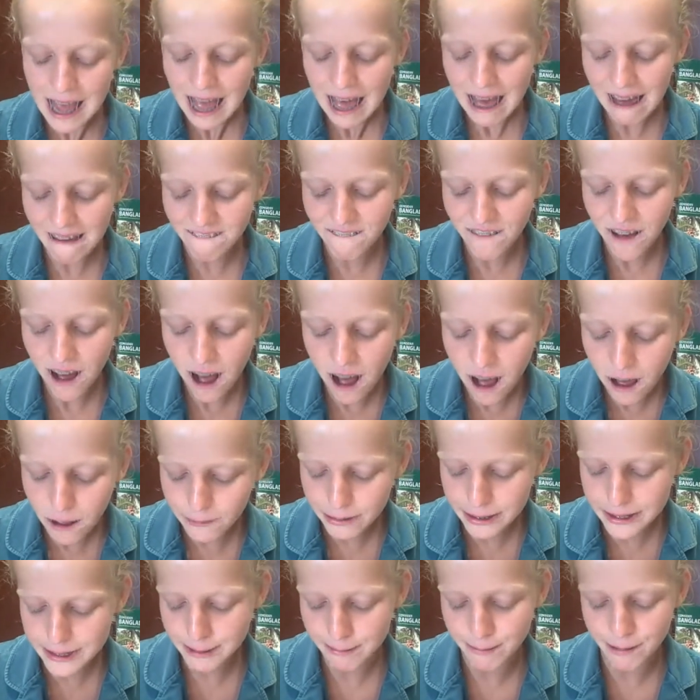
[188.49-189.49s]
have
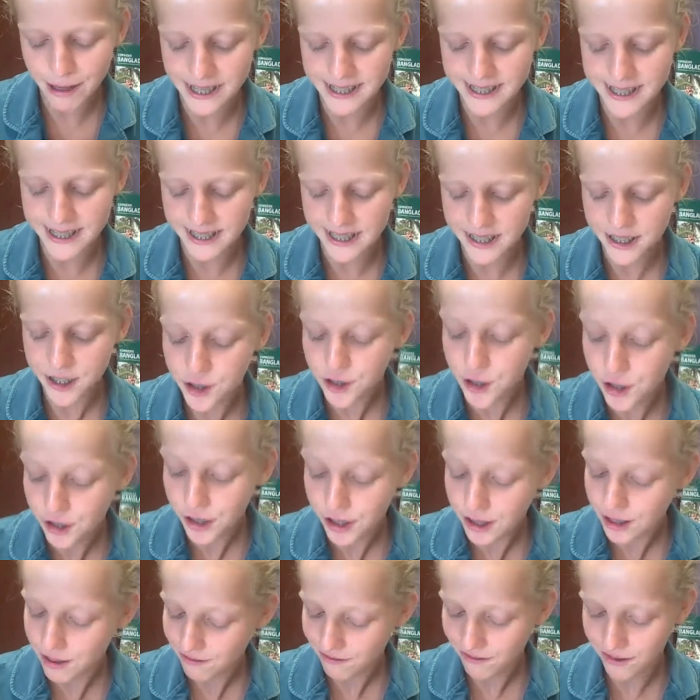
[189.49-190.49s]
always blended
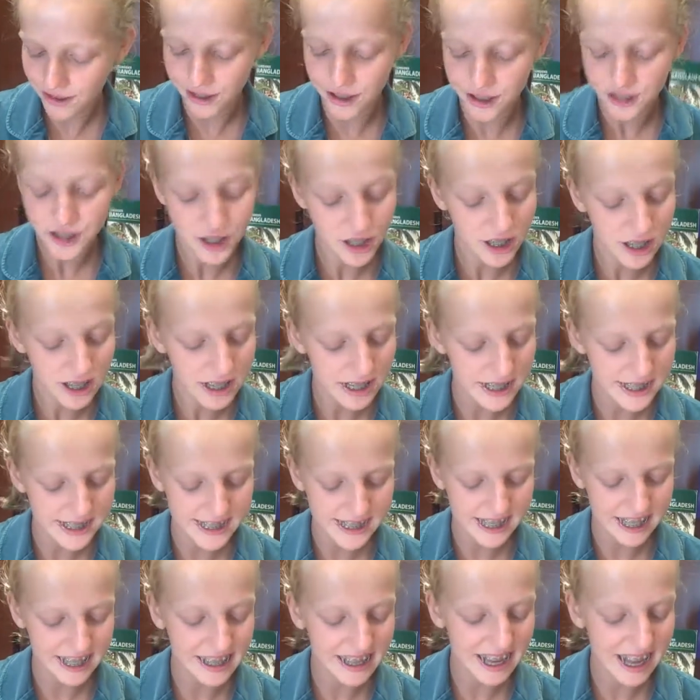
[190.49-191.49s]
truthful
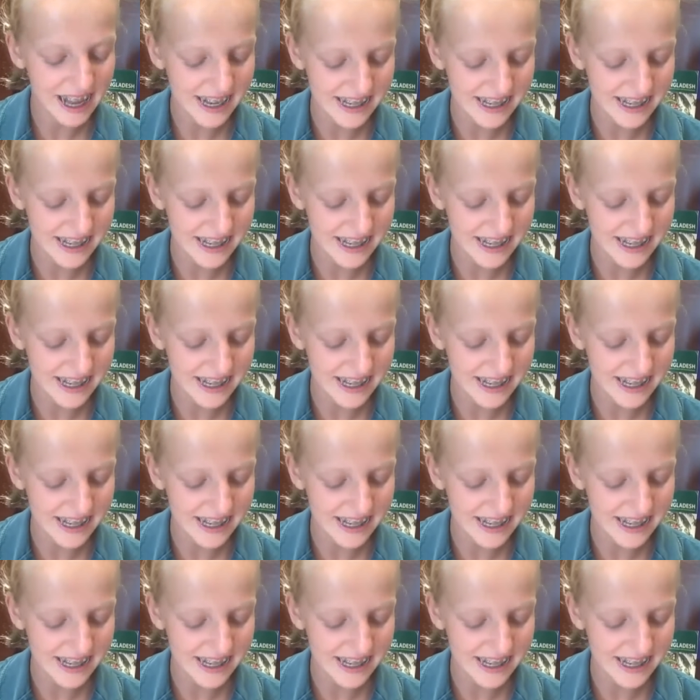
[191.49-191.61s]
journalistic